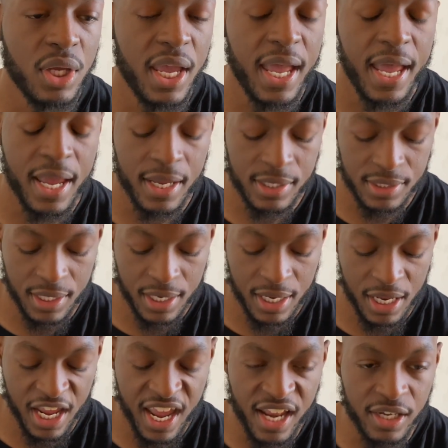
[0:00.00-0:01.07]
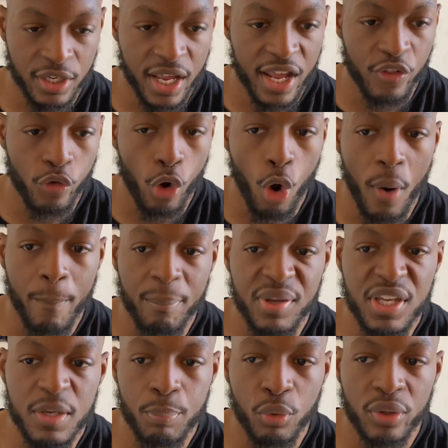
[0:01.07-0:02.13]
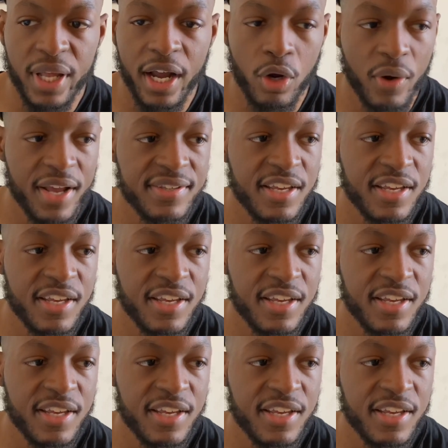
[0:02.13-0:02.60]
and there are people that Christ